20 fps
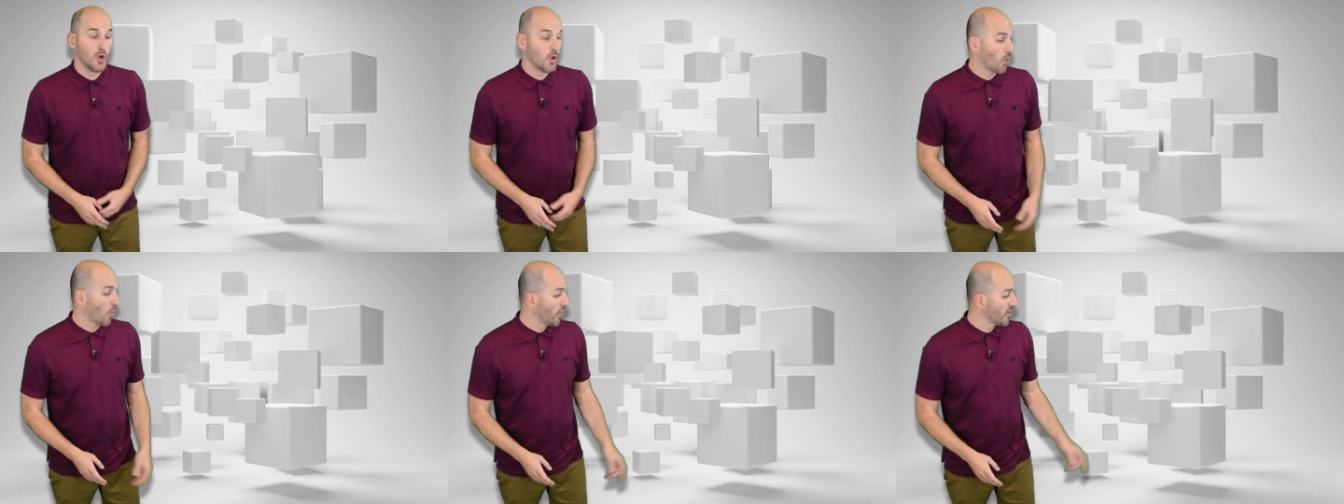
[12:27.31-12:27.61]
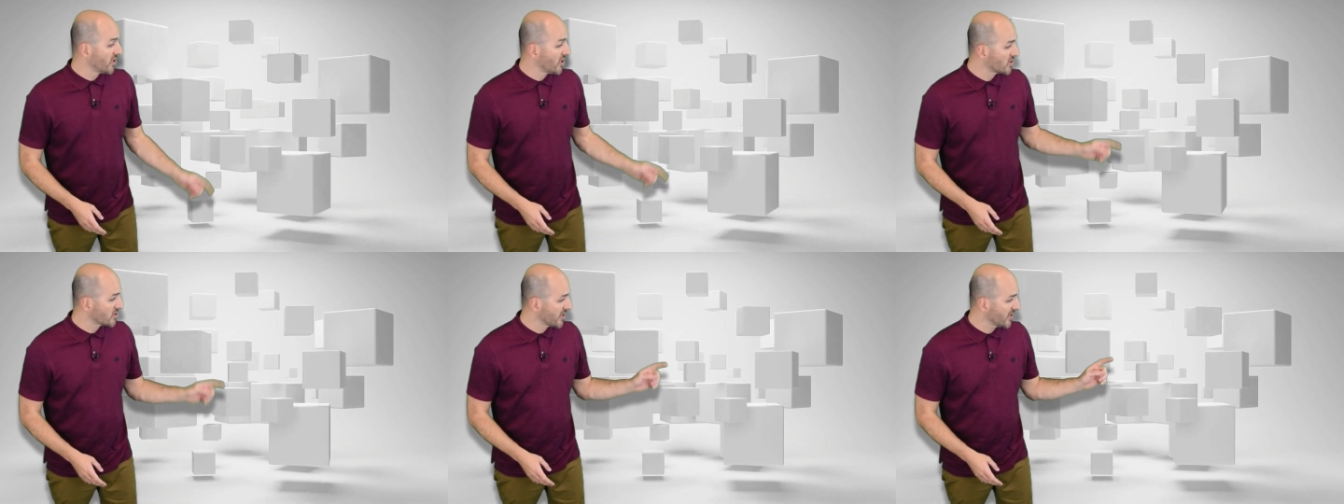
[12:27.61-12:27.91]
or you
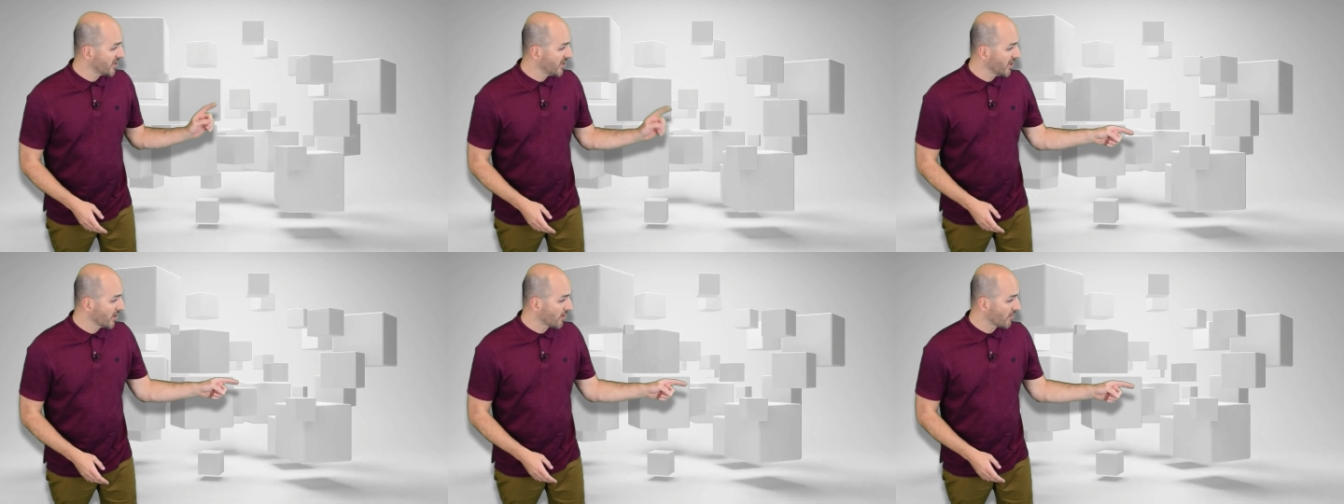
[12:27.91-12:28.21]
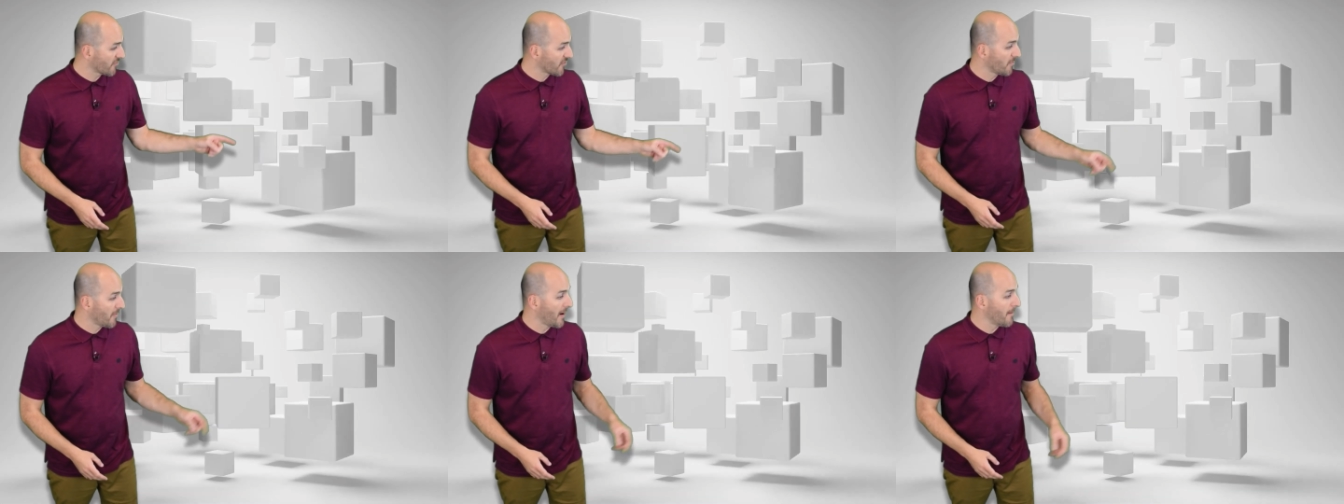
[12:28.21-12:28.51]
can click here
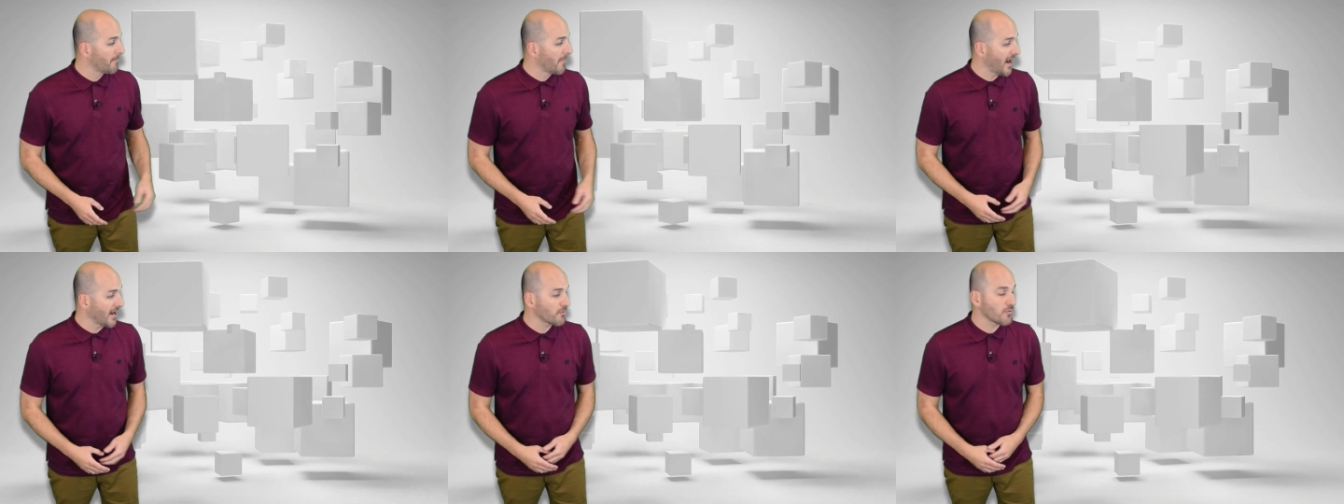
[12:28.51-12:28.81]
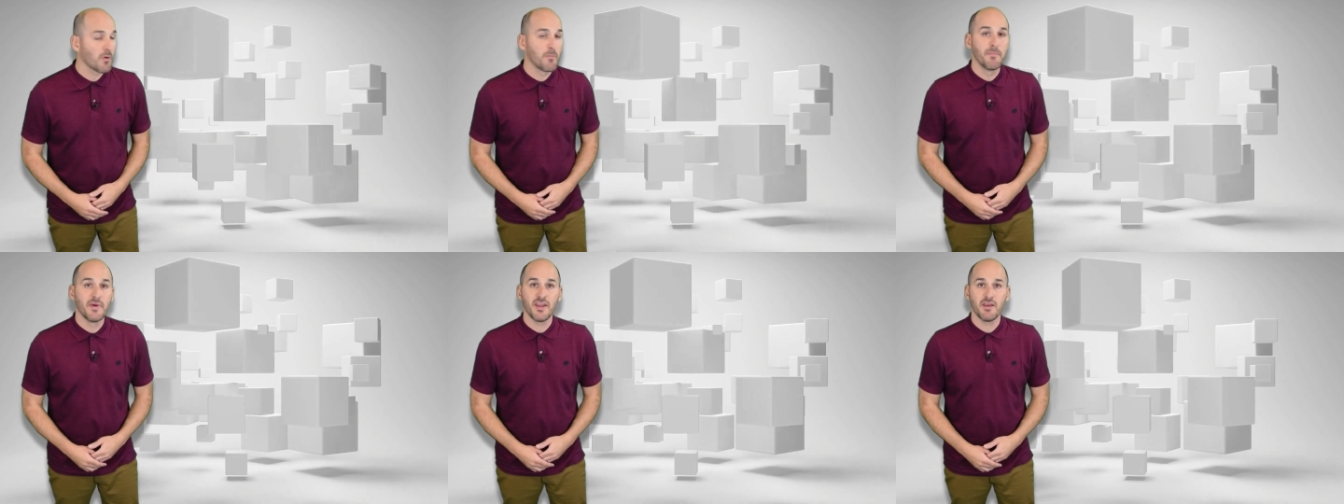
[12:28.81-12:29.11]
for my
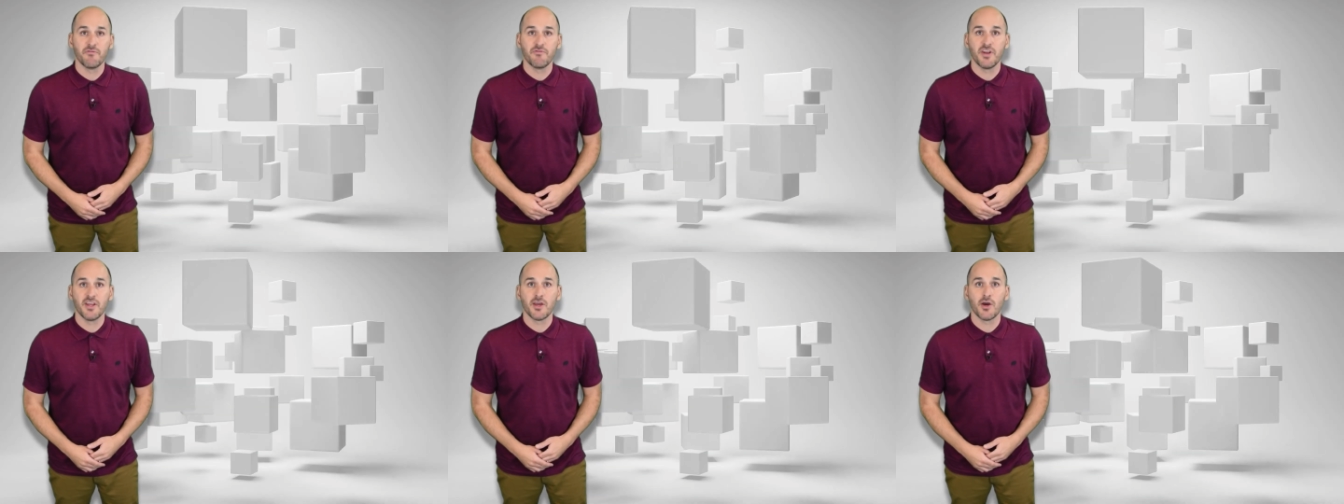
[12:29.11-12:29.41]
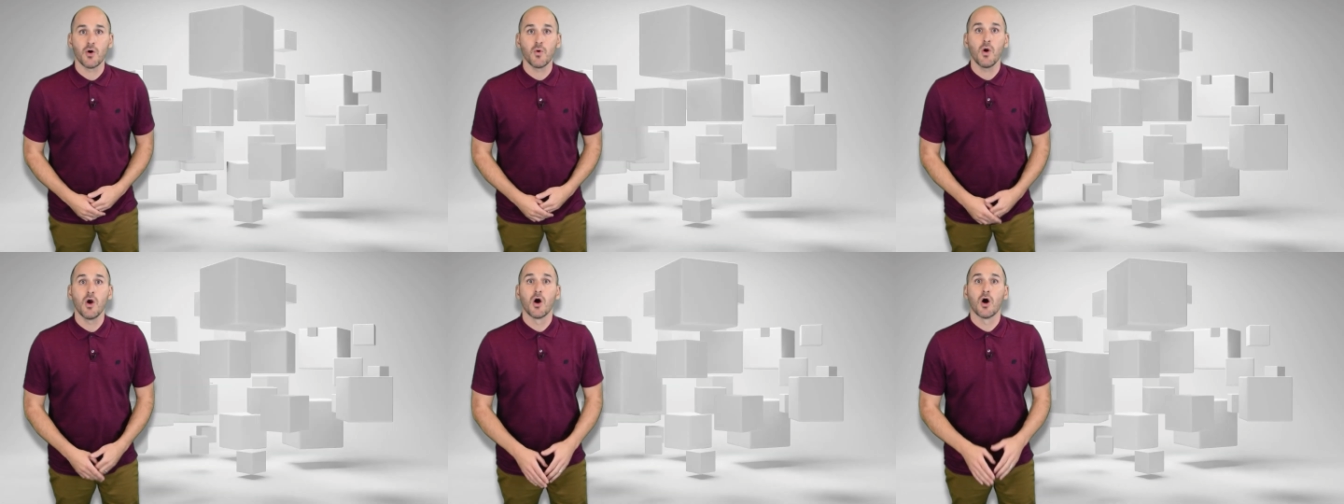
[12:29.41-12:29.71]
micro minute
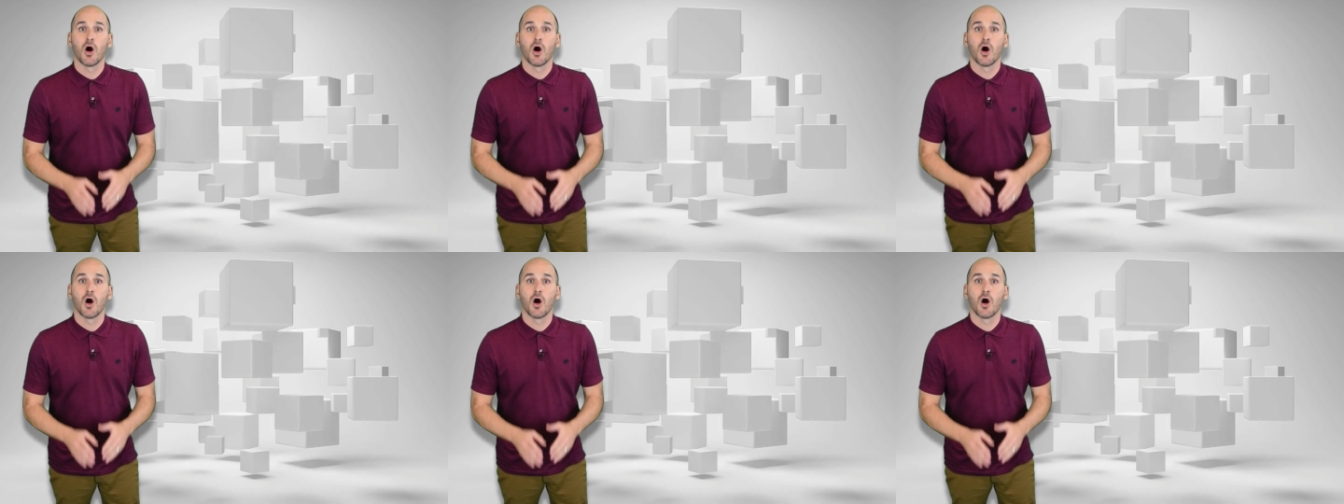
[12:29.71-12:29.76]
video